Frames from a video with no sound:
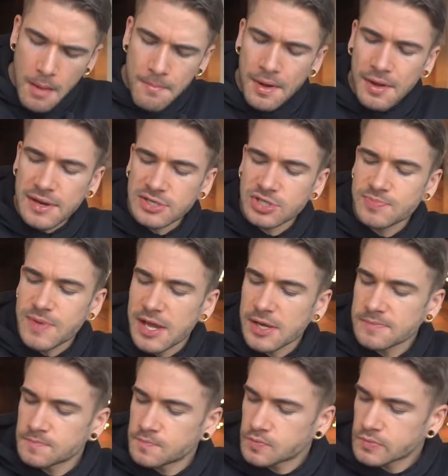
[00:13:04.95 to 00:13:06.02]
But I
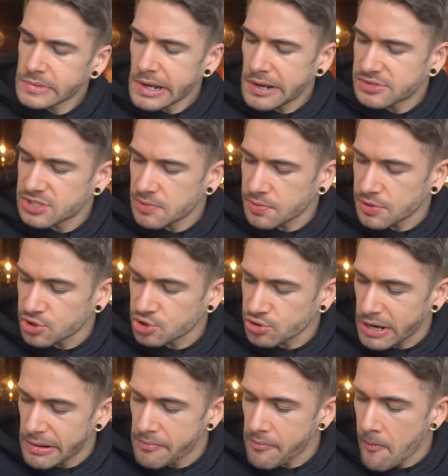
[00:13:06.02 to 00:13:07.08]
expect tempura
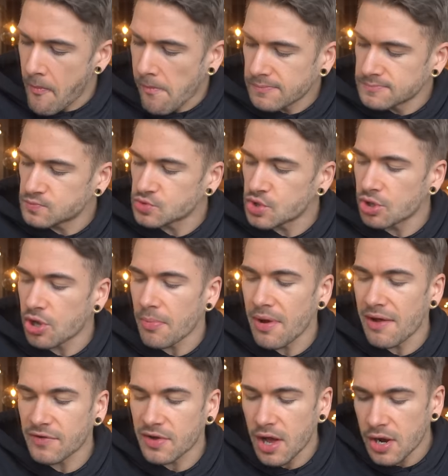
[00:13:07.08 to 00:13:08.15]
shrimp, cucumber
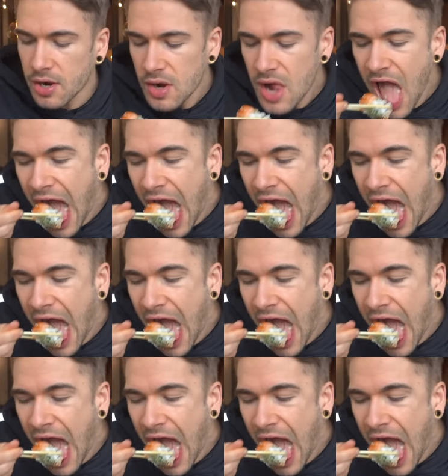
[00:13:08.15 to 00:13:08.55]
avocado.